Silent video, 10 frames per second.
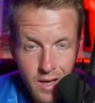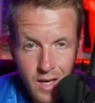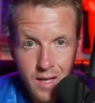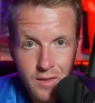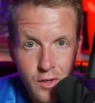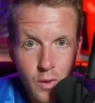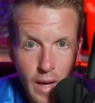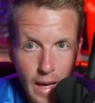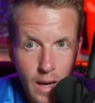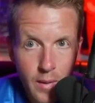Look
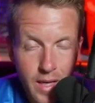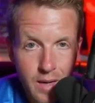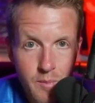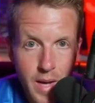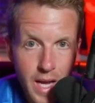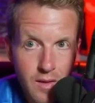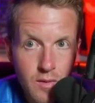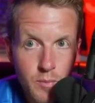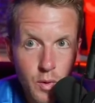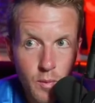how I got him back in
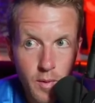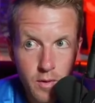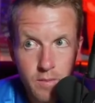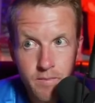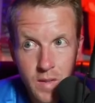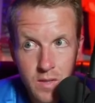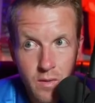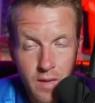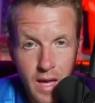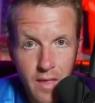the Pro Bowl. And
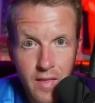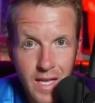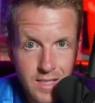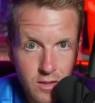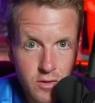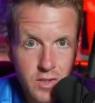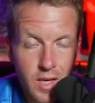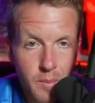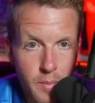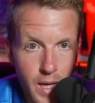so that's
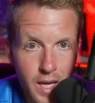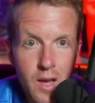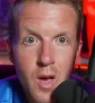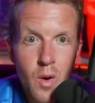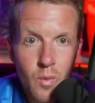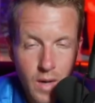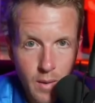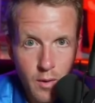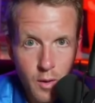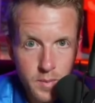interesting. But what I would hope to